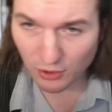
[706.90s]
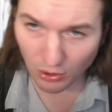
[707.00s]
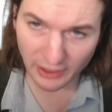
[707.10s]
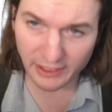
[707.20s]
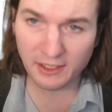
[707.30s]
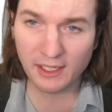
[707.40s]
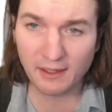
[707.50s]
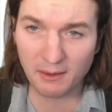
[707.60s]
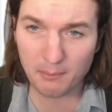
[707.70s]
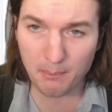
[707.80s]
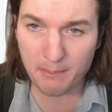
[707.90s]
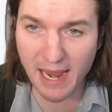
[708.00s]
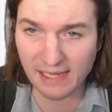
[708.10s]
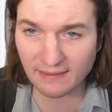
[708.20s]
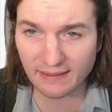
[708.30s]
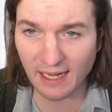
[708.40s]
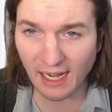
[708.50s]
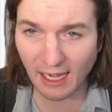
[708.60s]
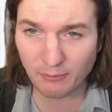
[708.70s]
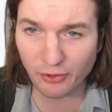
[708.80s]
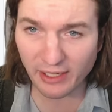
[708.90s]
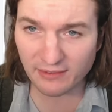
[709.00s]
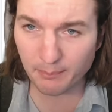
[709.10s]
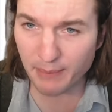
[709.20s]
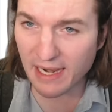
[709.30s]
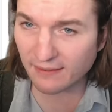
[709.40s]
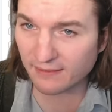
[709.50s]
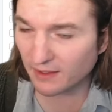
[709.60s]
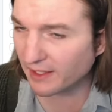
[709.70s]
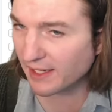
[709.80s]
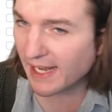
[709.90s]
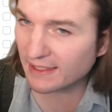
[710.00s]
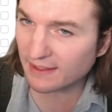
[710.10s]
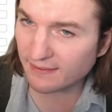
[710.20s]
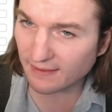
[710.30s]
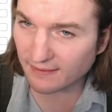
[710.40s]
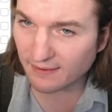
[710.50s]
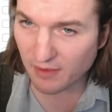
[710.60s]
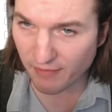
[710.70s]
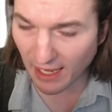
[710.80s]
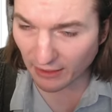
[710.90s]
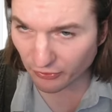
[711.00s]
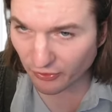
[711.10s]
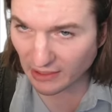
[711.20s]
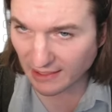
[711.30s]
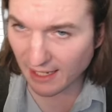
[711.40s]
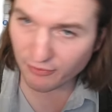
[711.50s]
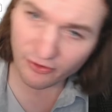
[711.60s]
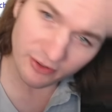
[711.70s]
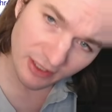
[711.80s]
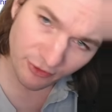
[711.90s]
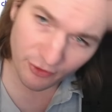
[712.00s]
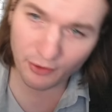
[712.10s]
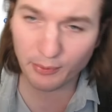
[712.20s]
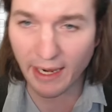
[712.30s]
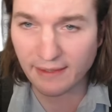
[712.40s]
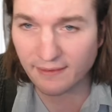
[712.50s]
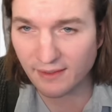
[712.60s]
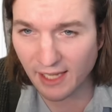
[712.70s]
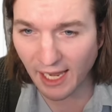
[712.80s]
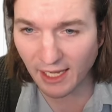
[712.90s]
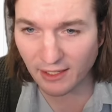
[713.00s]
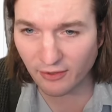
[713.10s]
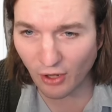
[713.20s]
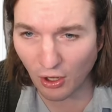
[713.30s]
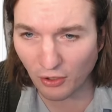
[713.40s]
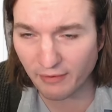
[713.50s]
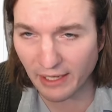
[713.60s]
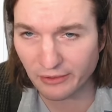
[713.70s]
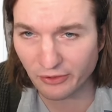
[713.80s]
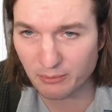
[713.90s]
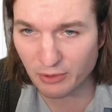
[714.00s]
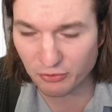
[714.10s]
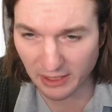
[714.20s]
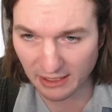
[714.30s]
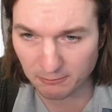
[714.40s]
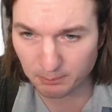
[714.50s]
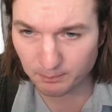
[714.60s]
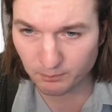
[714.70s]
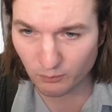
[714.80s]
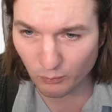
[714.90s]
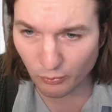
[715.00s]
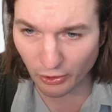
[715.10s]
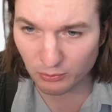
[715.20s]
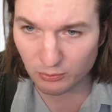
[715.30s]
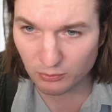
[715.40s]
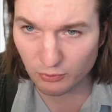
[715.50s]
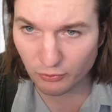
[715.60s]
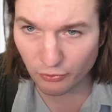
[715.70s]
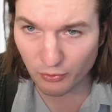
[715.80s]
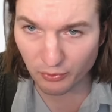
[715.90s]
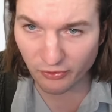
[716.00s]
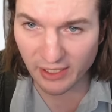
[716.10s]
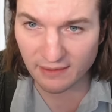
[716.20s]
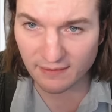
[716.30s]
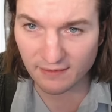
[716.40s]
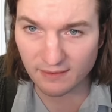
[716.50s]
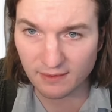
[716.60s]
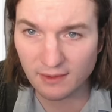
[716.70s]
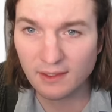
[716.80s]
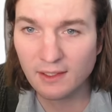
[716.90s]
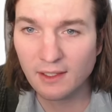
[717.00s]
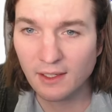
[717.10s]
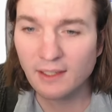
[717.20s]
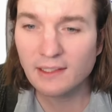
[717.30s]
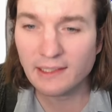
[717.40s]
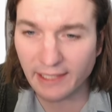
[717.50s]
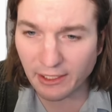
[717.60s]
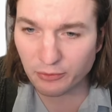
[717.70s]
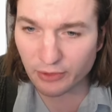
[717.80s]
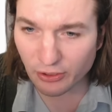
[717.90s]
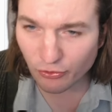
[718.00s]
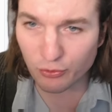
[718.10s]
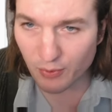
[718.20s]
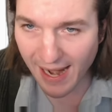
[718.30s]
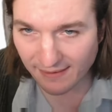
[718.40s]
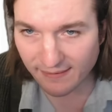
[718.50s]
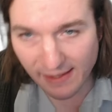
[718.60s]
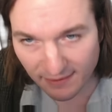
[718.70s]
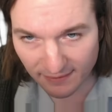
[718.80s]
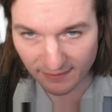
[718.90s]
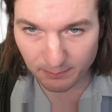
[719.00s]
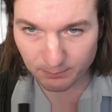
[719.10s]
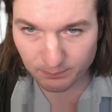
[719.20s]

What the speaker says: Colon makes an object based on an analysis of the values to the left and to the right and all the values in between. So 2 through 6, literally 2 and 6.